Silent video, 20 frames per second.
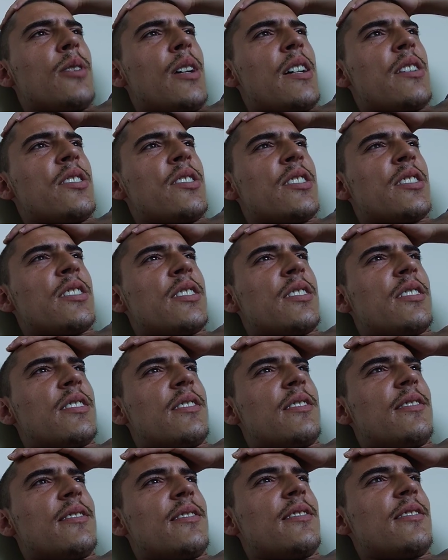just
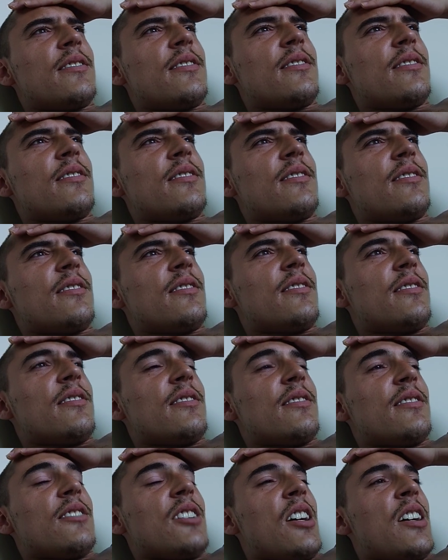
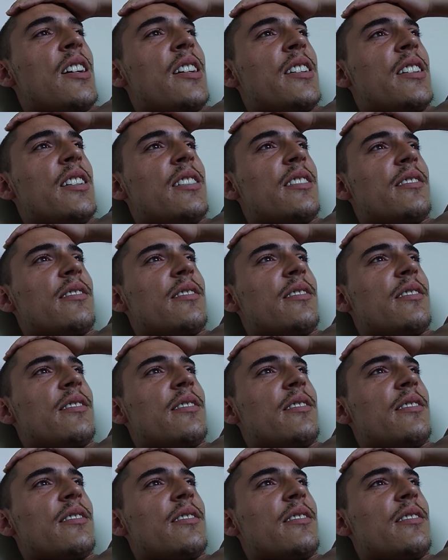like